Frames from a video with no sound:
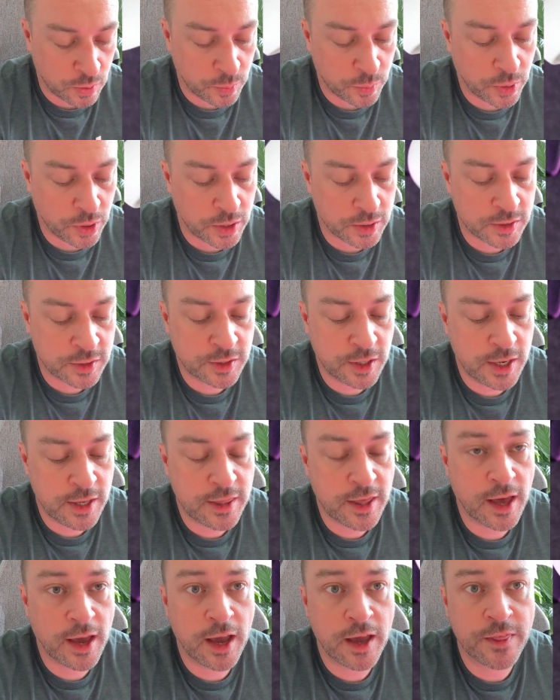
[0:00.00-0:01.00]
but see
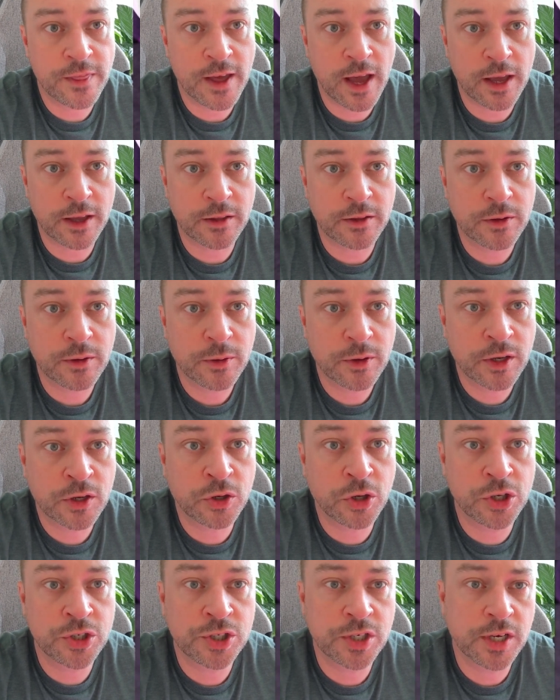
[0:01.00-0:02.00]
there, that
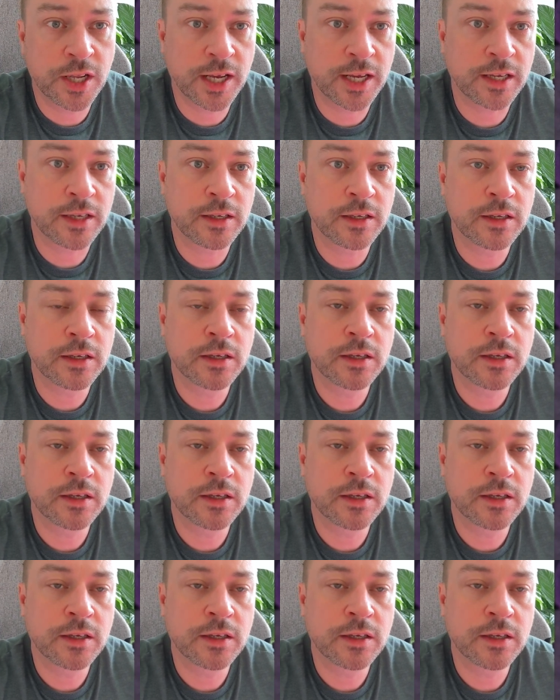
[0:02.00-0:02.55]
cushioning